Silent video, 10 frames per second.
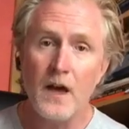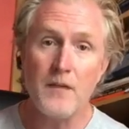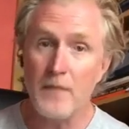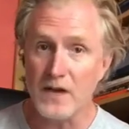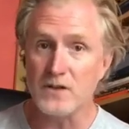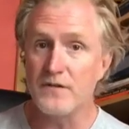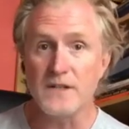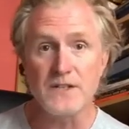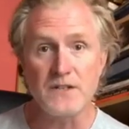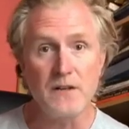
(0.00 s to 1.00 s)
Imagine for
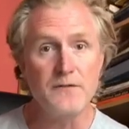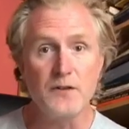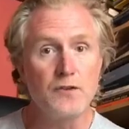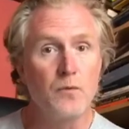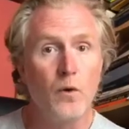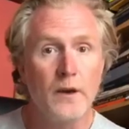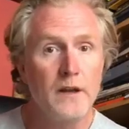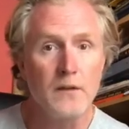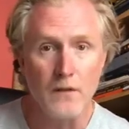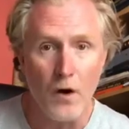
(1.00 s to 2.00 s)
yourself that you're
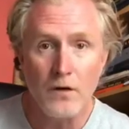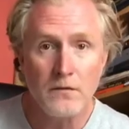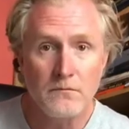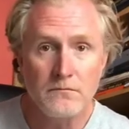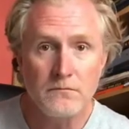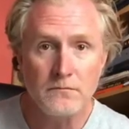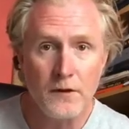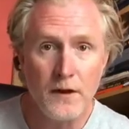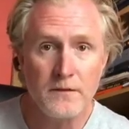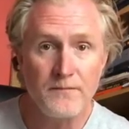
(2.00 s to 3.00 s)
walking along,
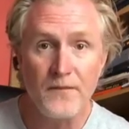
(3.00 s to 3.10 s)
right?